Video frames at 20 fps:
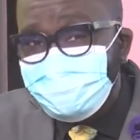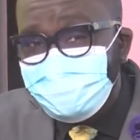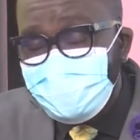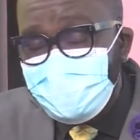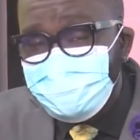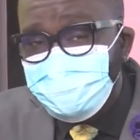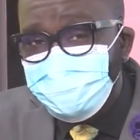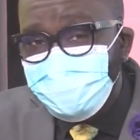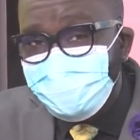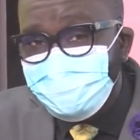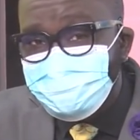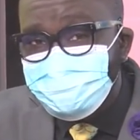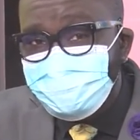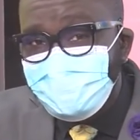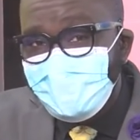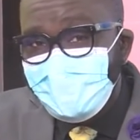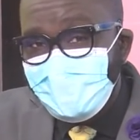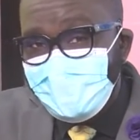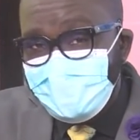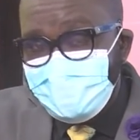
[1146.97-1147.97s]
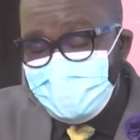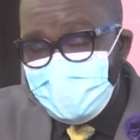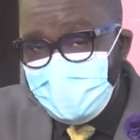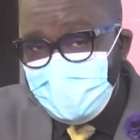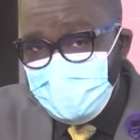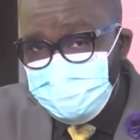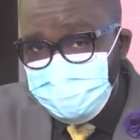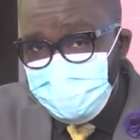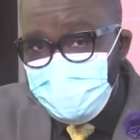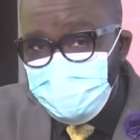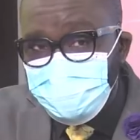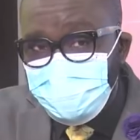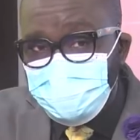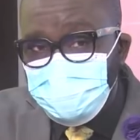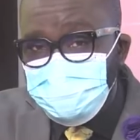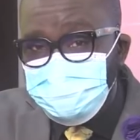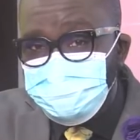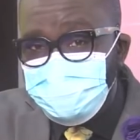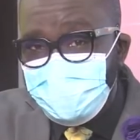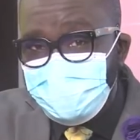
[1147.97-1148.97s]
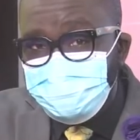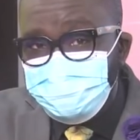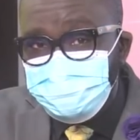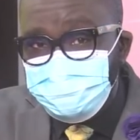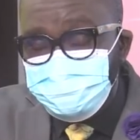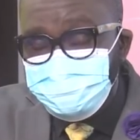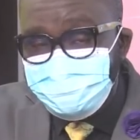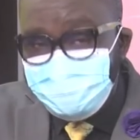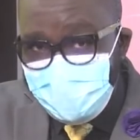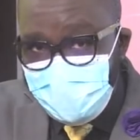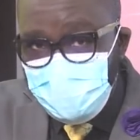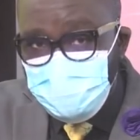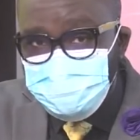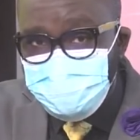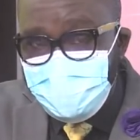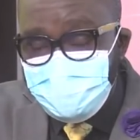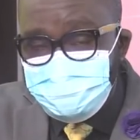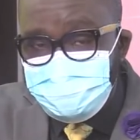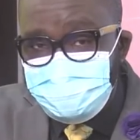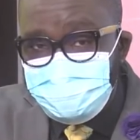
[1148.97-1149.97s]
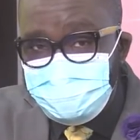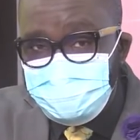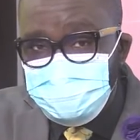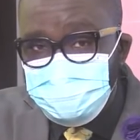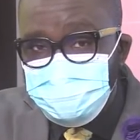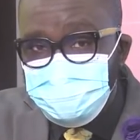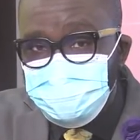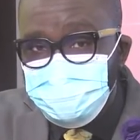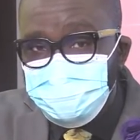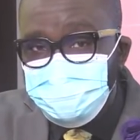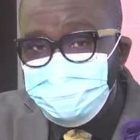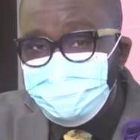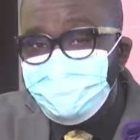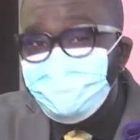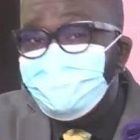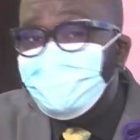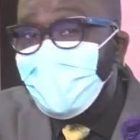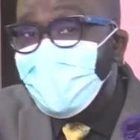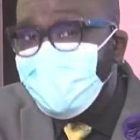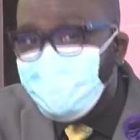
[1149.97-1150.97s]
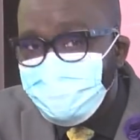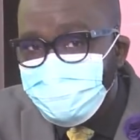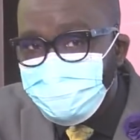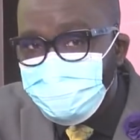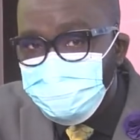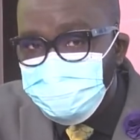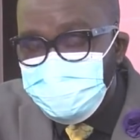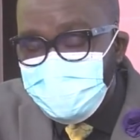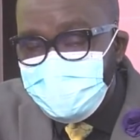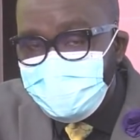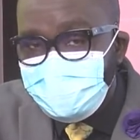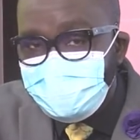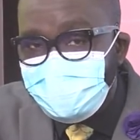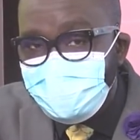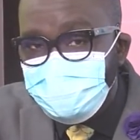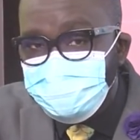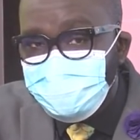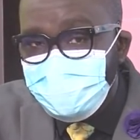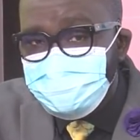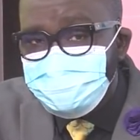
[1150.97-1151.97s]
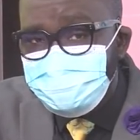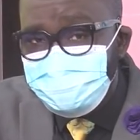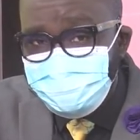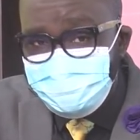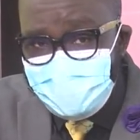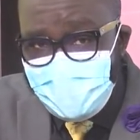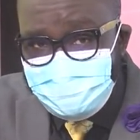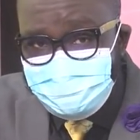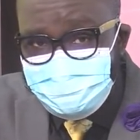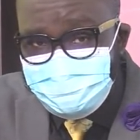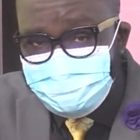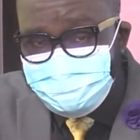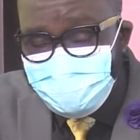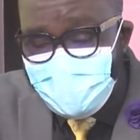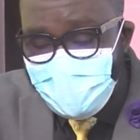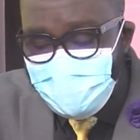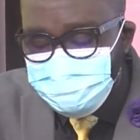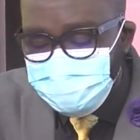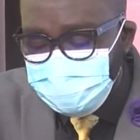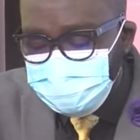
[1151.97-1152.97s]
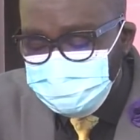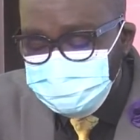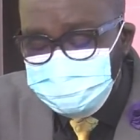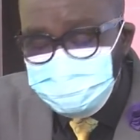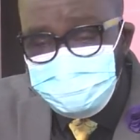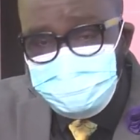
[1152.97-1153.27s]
In other words, Nana Dankwa Akufo-Addo, now president, to then be declared president. That didn't happen.